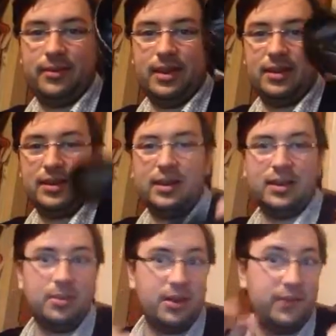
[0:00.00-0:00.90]
Adding a
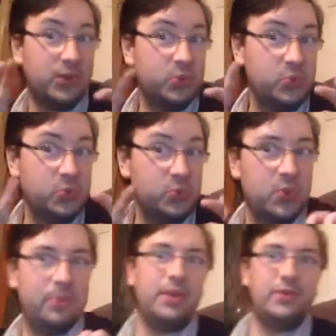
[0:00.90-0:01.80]
little bit of a
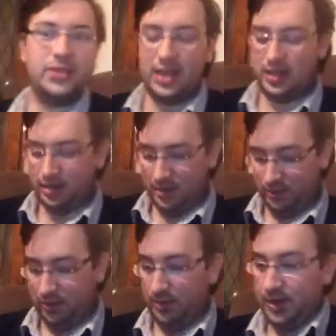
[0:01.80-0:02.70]
bit of a zest to
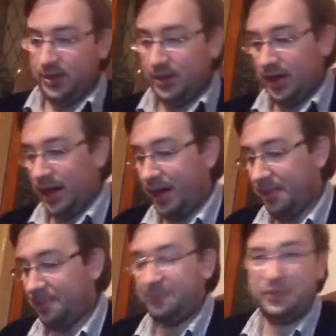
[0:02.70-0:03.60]

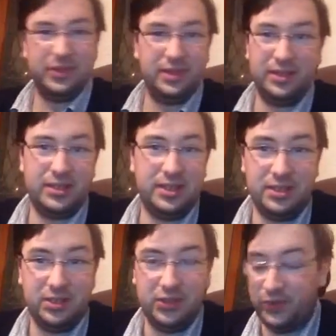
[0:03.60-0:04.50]
them. This is
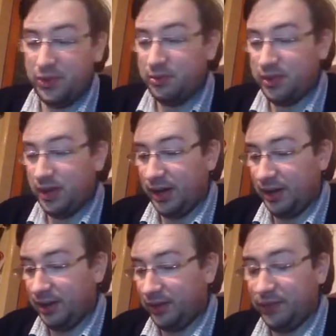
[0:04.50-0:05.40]
just food dye,
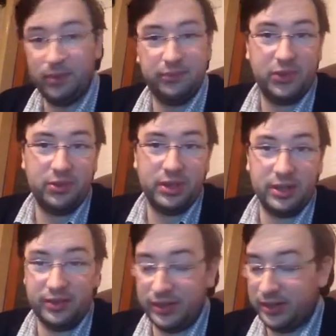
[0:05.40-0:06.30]
I think, food
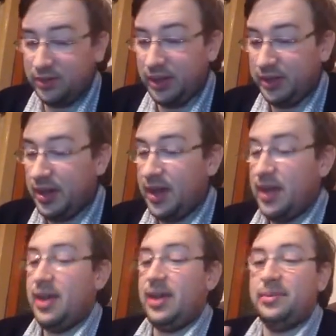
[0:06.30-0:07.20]
colouring is all it
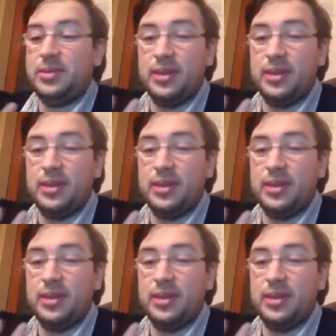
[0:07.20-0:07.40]
is.